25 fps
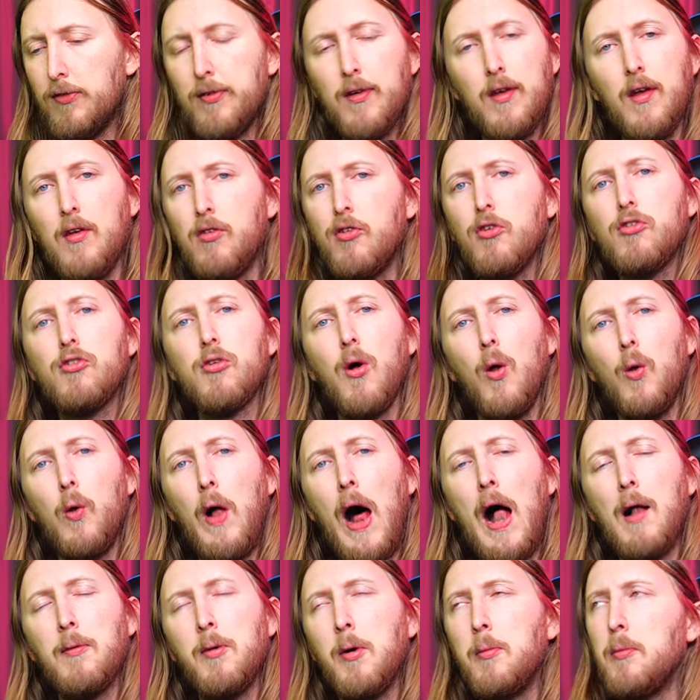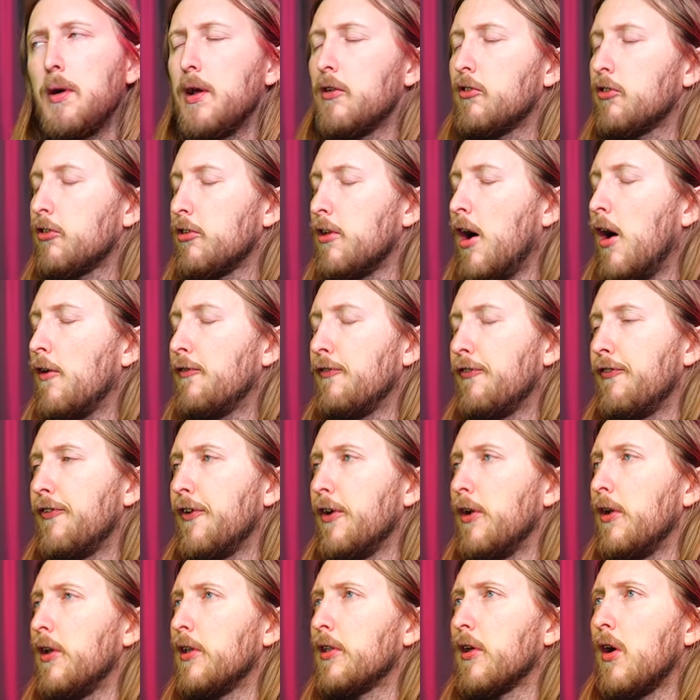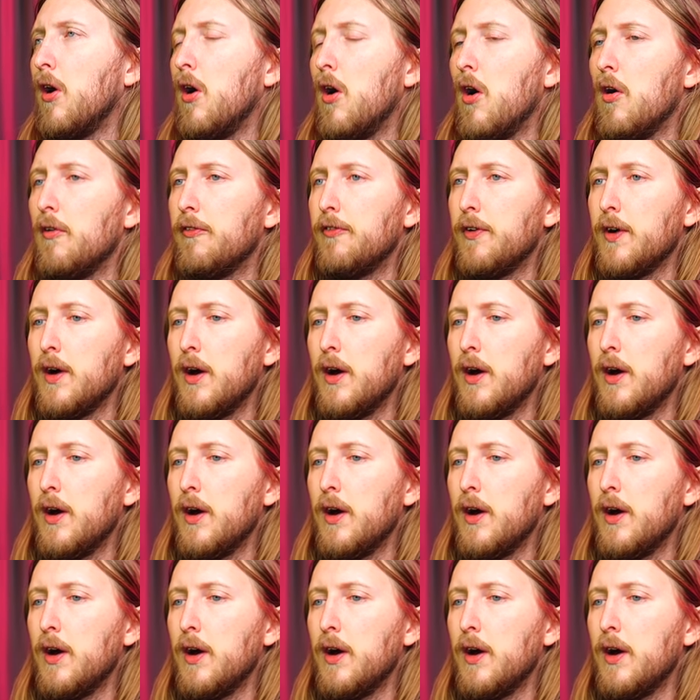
it's a, it's a solo album. It's not filled of